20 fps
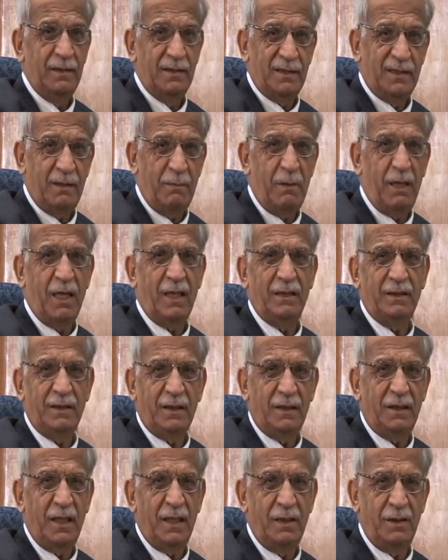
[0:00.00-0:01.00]

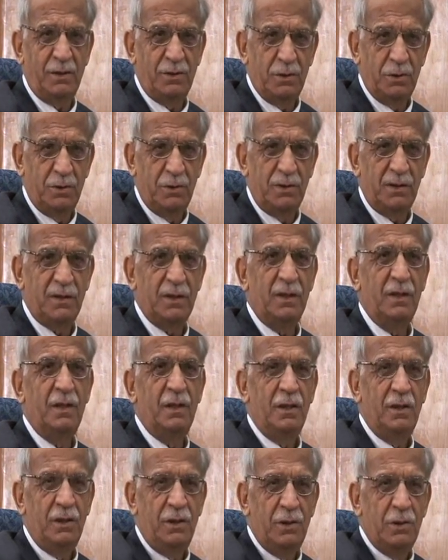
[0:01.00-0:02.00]
Samaritan and Jews
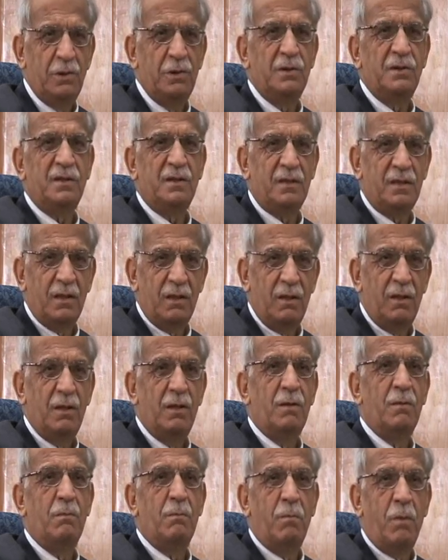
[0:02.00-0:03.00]
used
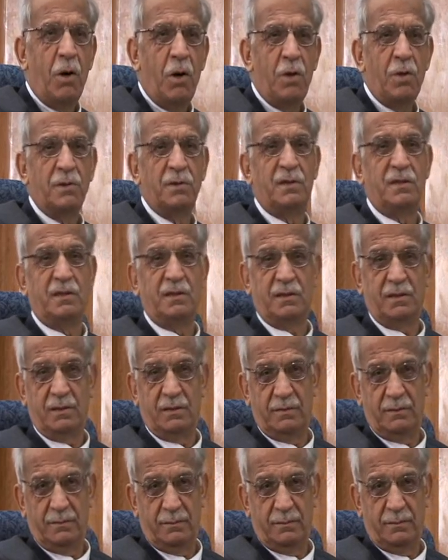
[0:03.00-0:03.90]
both